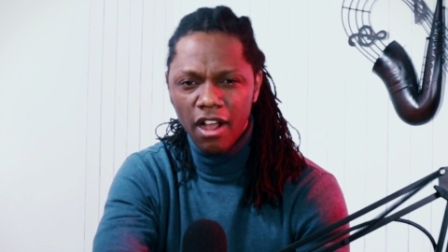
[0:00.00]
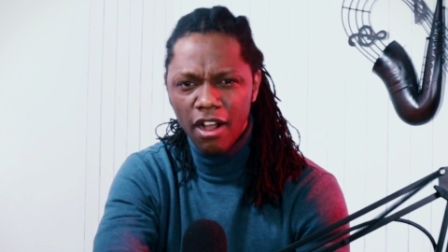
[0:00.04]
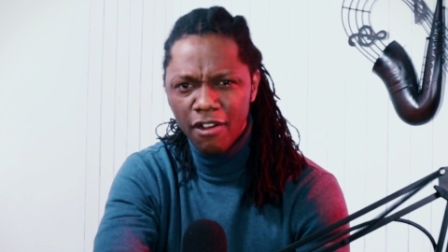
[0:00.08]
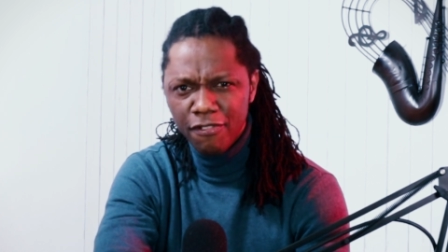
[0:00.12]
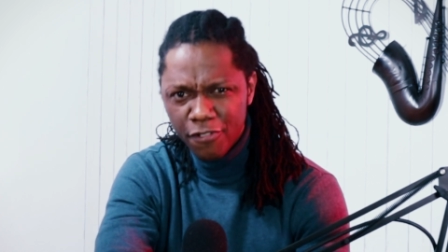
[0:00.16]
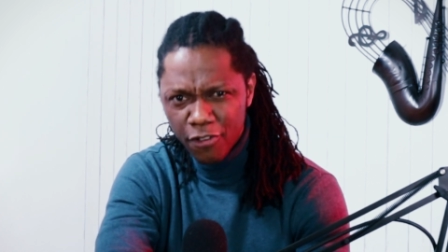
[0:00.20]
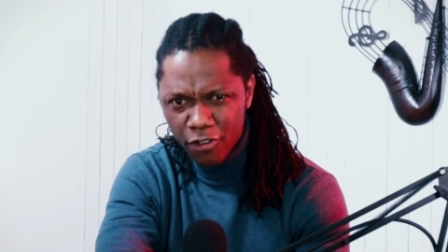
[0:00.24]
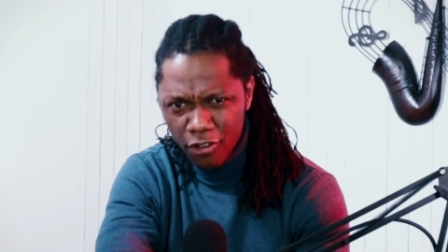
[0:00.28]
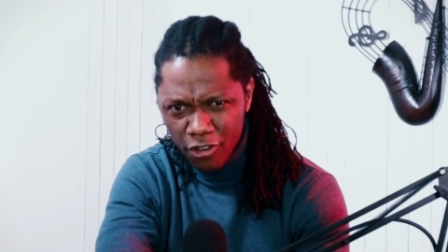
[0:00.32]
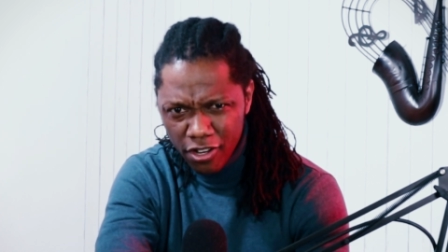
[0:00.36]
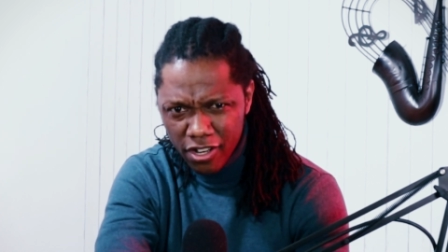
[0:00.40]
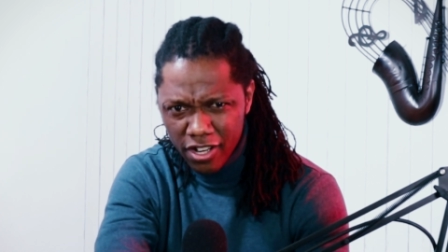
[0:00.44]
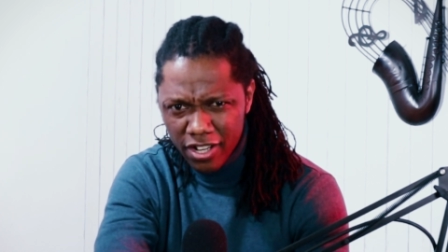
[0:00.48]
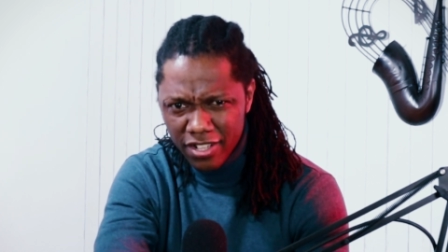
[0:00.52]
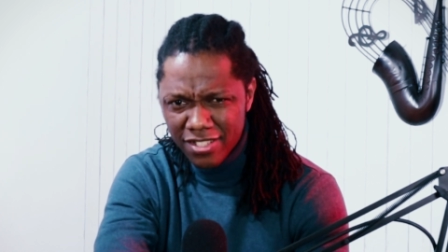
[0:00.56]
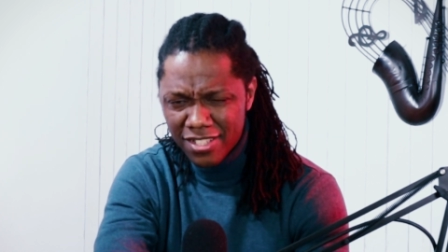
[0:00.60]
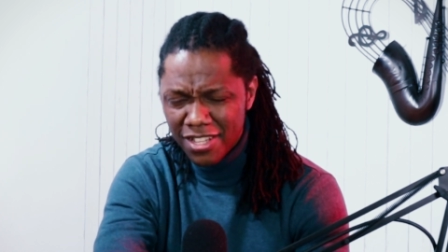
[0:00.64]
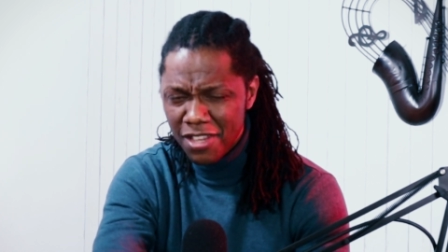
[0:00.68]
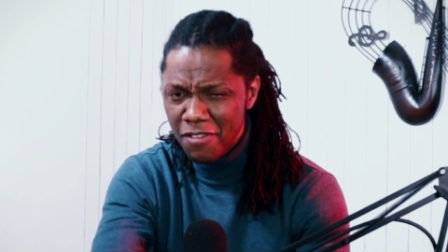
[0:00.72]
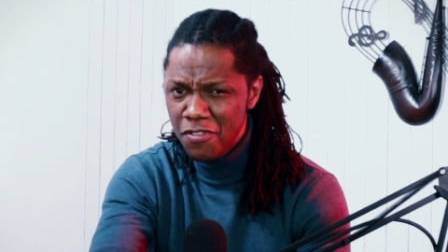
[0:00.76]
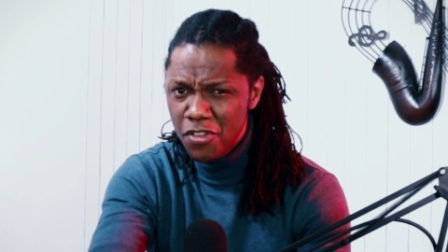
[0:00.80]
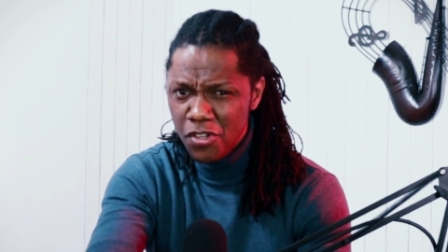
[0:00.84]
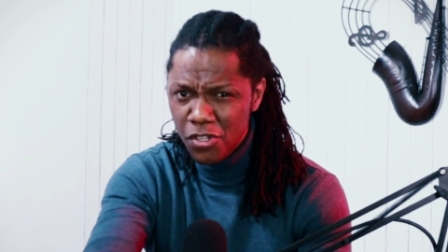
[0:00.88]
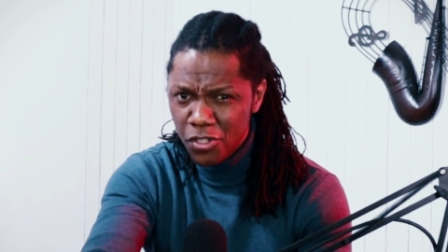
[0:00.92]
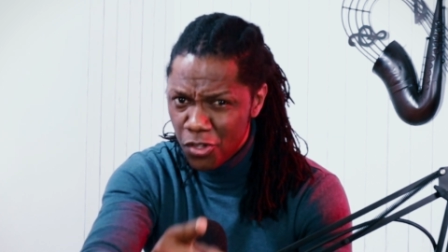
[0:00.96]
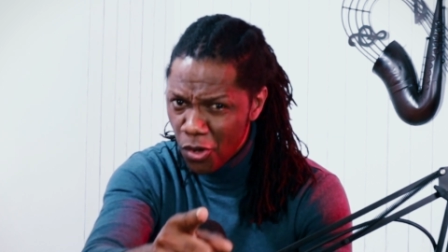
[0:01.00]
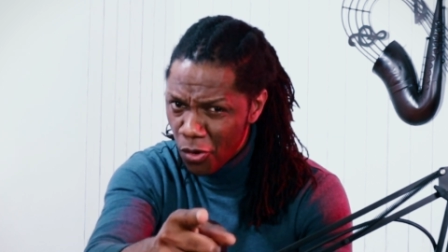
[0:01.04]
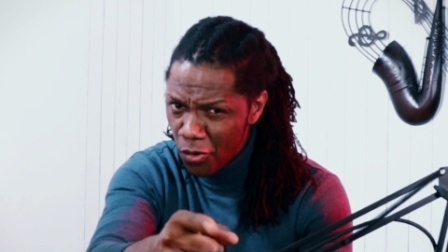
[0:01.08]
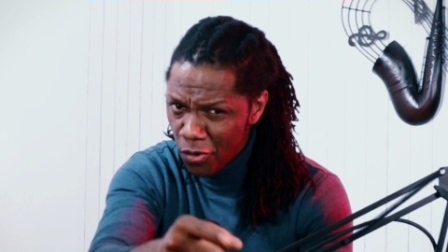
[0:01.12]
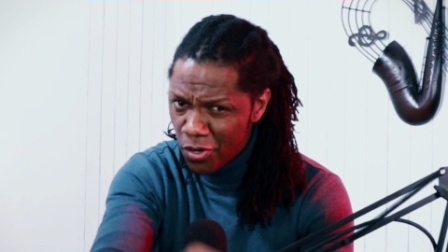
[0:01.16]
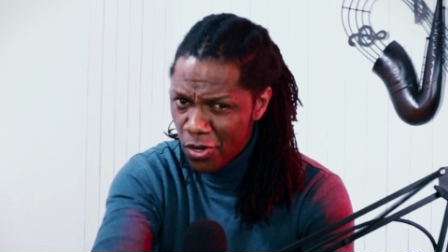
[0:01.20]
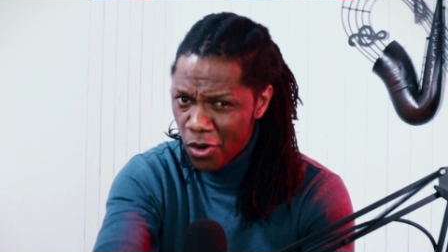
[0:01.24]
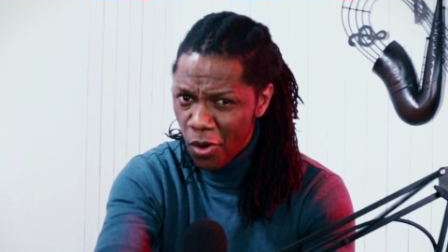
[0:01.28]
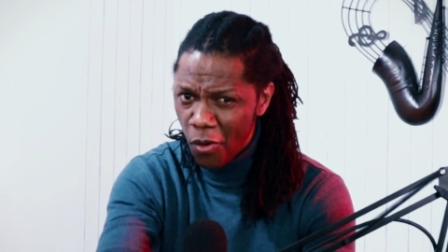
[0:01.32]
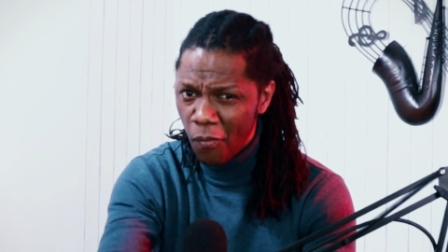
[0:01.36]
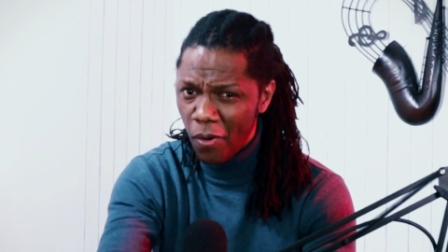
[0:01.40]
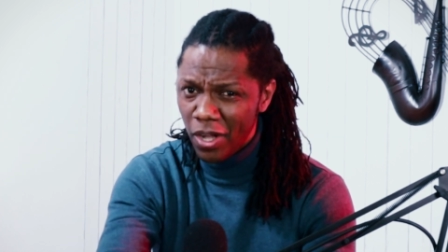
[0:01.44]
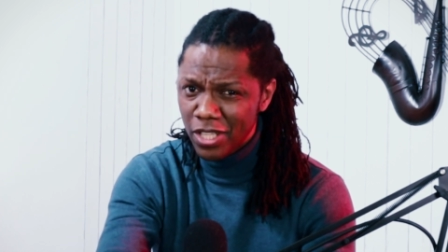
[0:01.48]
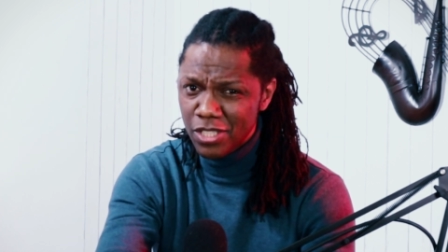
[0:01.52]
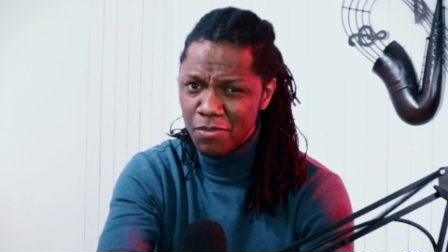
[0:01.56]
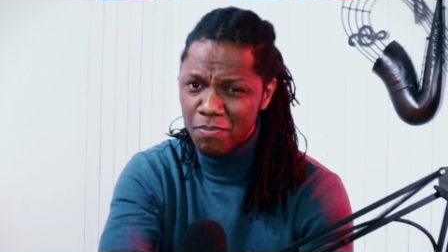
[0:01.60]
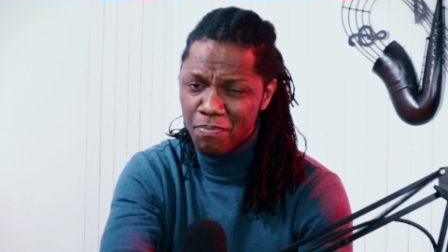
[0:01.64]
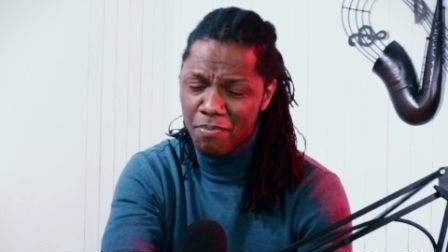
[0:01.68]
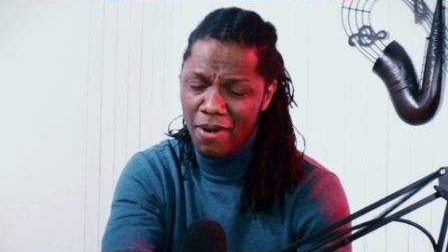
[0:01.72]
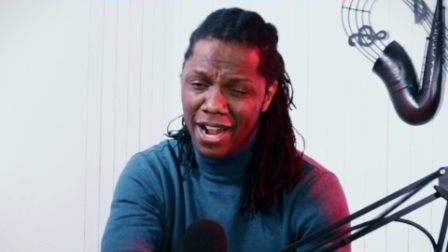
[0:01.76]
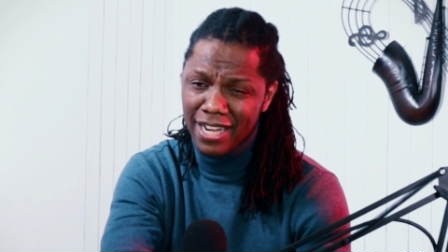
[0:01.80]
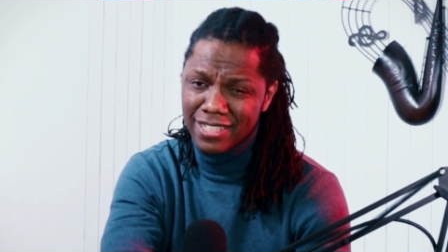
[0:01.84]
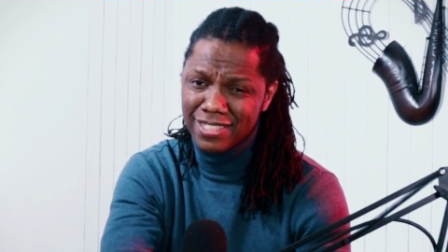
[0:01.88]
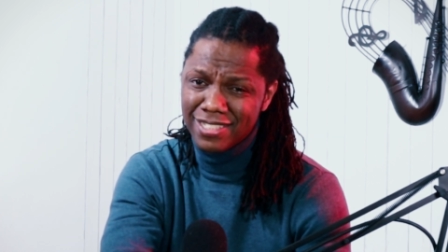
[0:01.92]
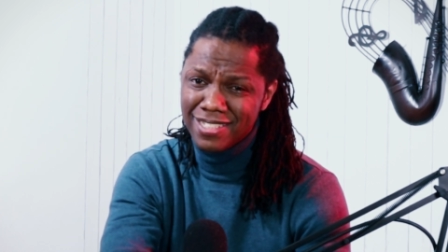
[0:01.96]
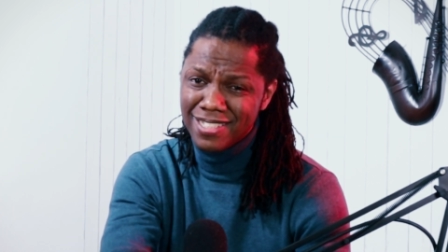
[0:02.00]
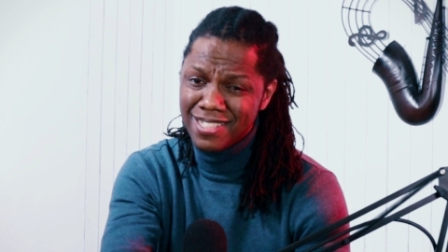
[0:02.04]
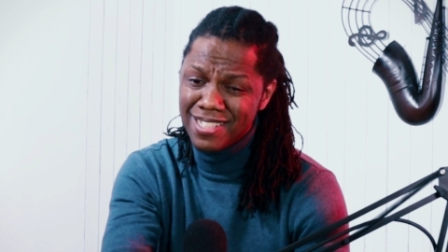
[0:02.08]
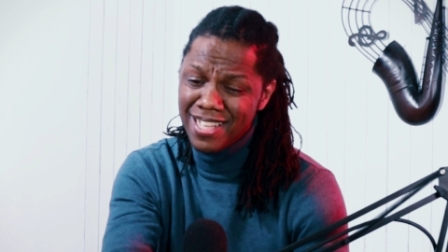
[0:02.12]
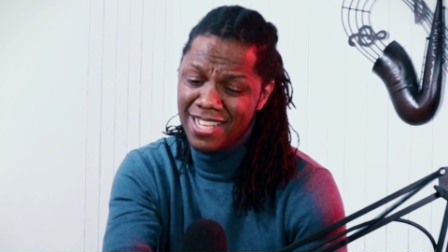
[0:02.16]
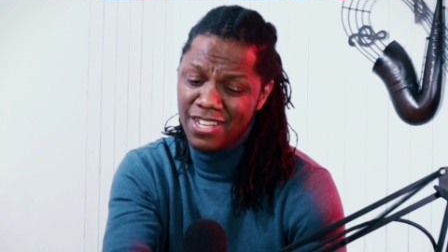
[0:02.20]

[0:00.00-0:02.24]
Of course, if you don't know what to practice,